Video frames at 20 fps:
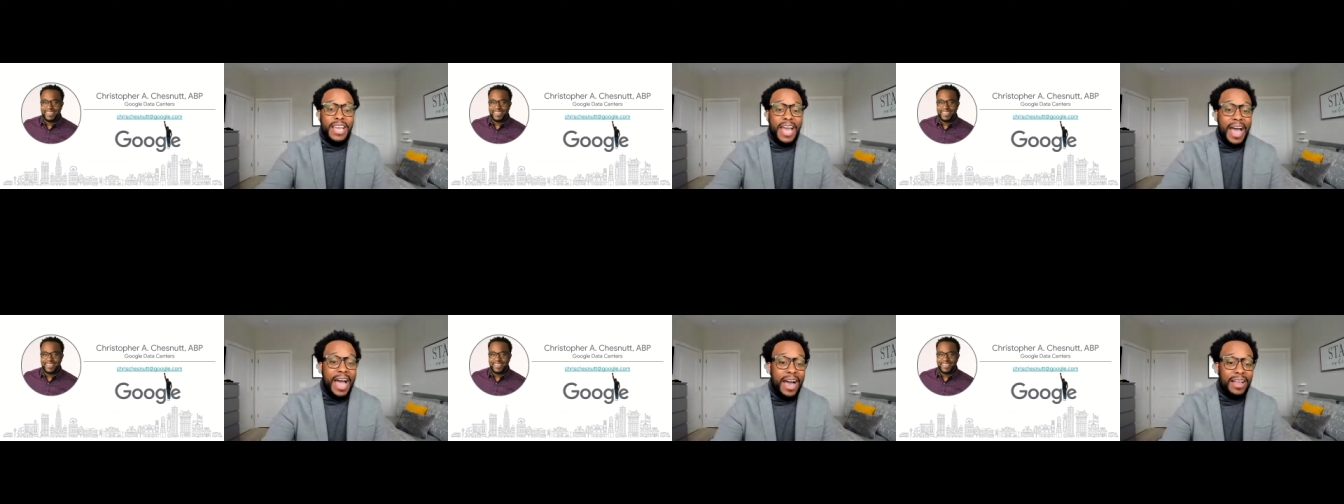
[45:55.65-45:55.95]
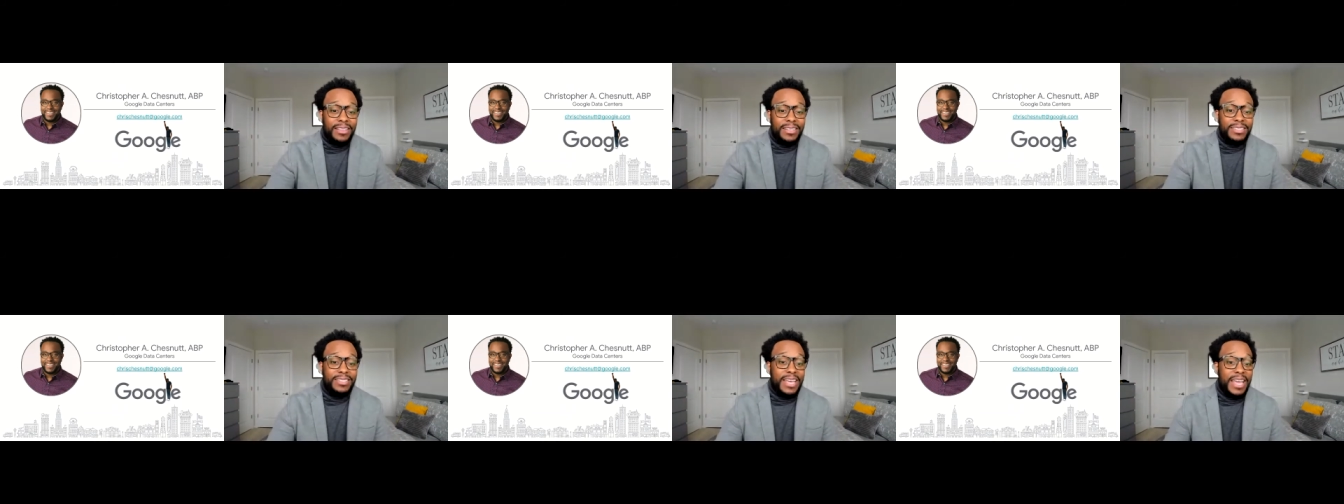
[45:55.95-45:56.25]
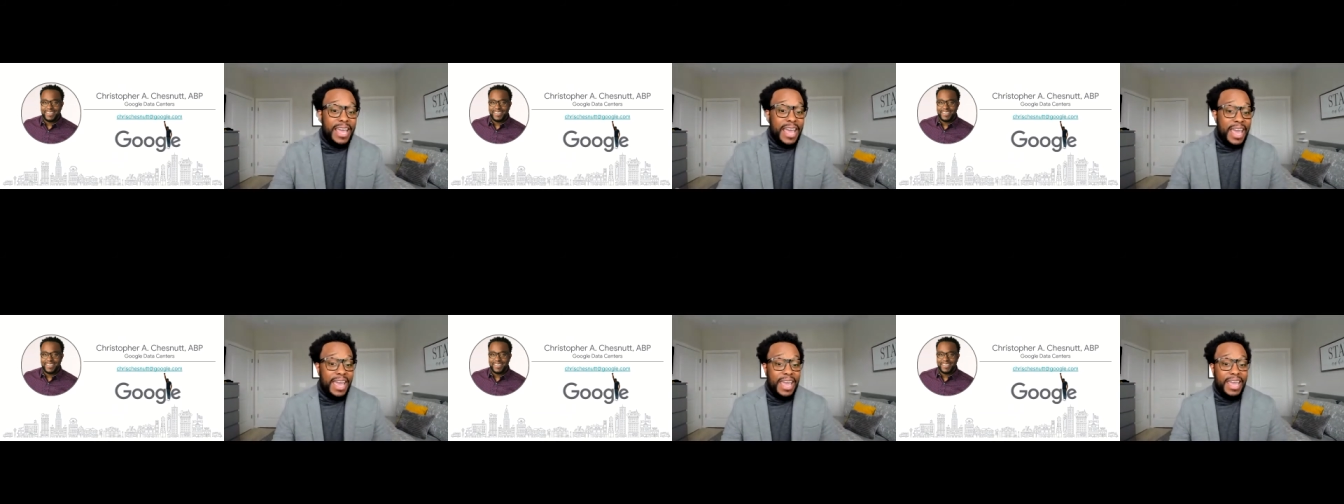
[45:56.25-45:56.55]
aisle and say,
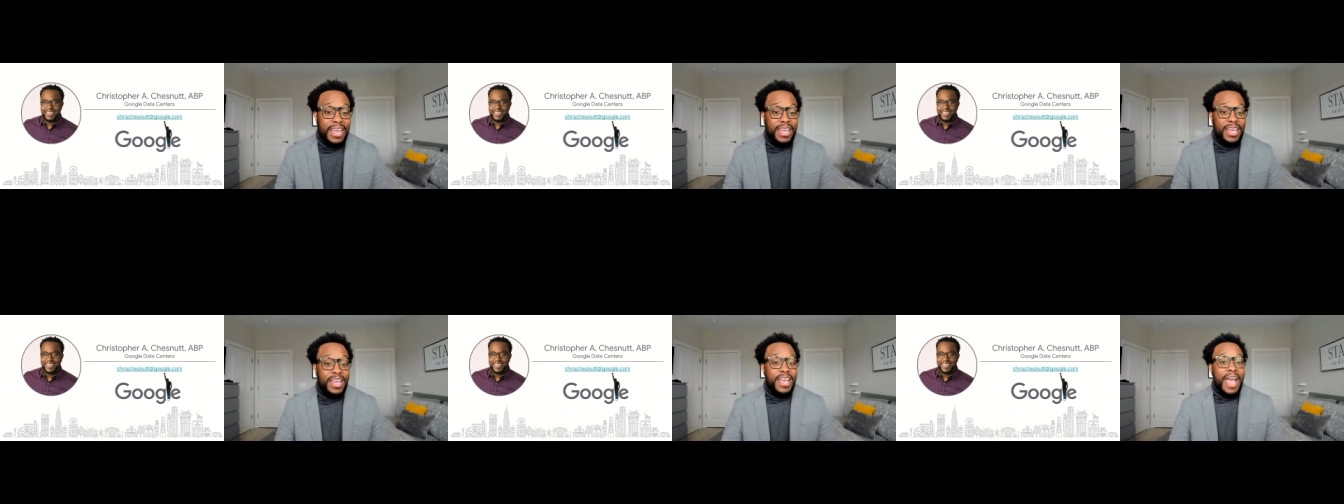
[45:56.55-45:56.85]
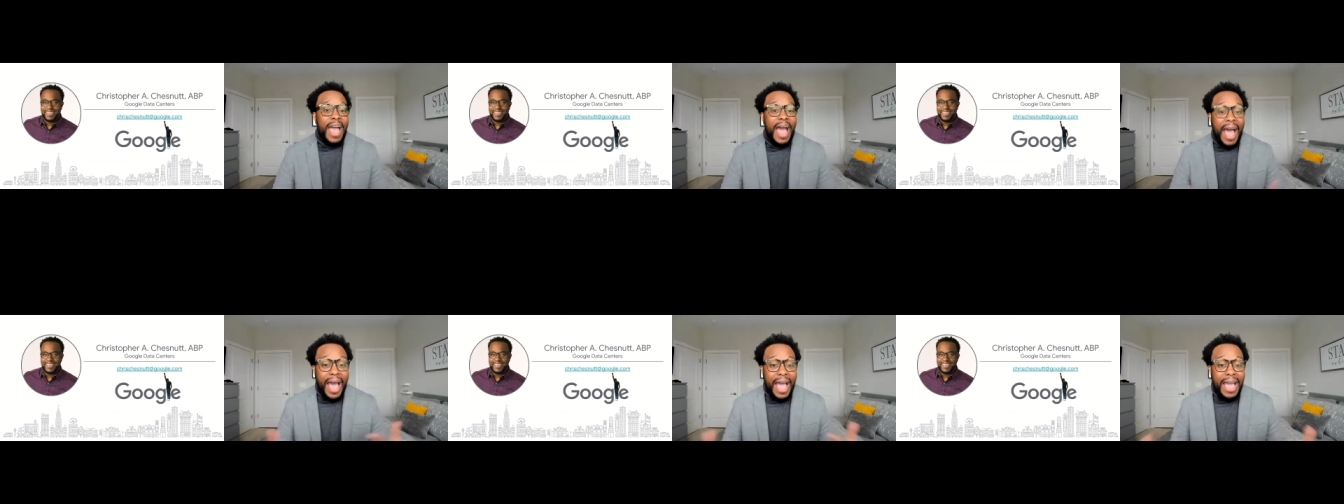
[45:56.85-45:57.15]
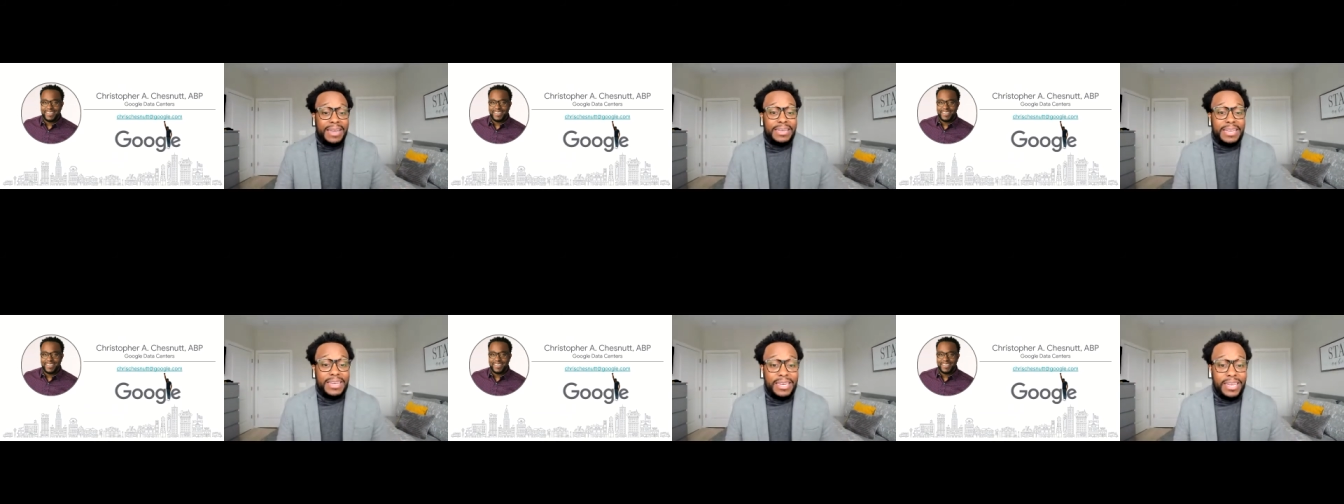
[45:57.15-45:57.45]
hey, I
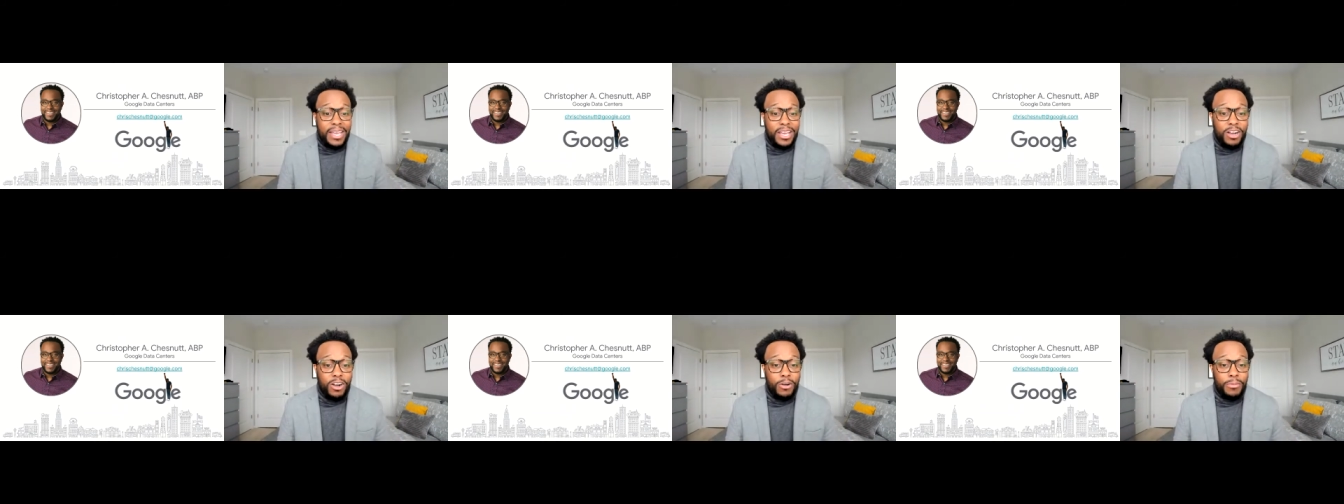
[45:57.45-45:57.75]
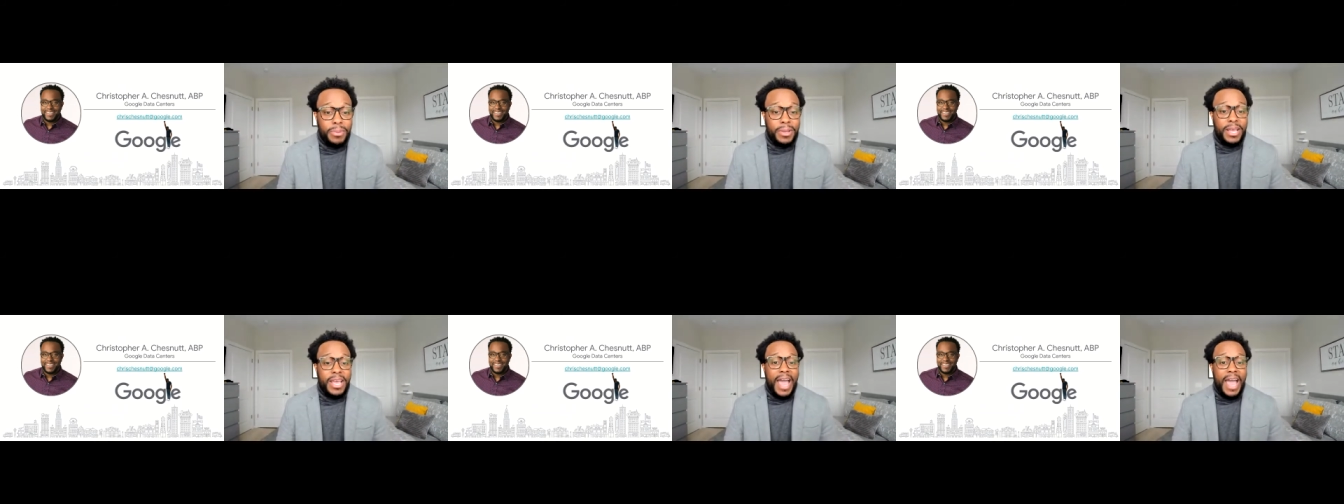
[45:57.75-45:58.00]
need help.